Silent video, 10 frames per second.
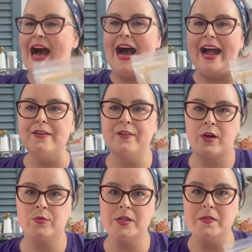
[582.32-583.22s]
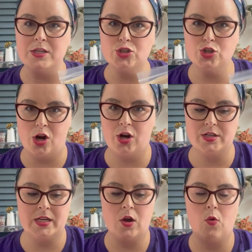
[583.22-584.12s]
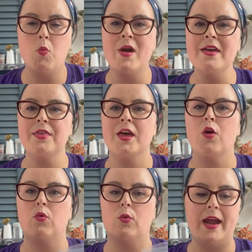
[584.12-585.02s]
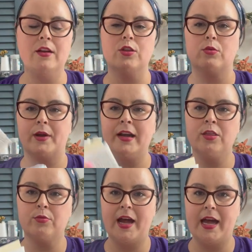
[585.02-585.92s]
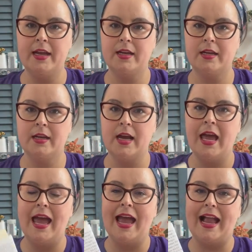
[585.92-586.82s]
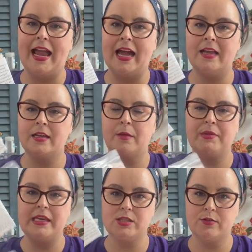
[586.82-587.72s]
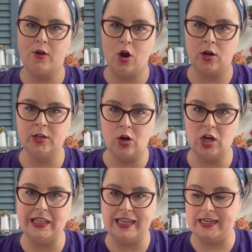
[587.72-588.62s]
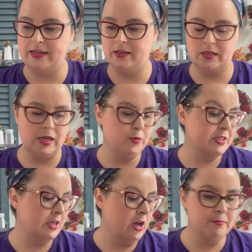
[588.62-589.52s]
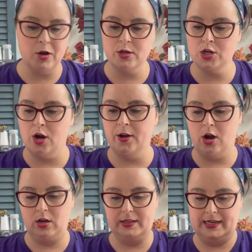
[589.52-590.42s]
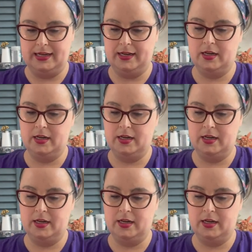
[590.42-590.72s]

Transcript: I found this chart with red, the red thread and a piece of R and R linen. It was an unmarked R and R linen.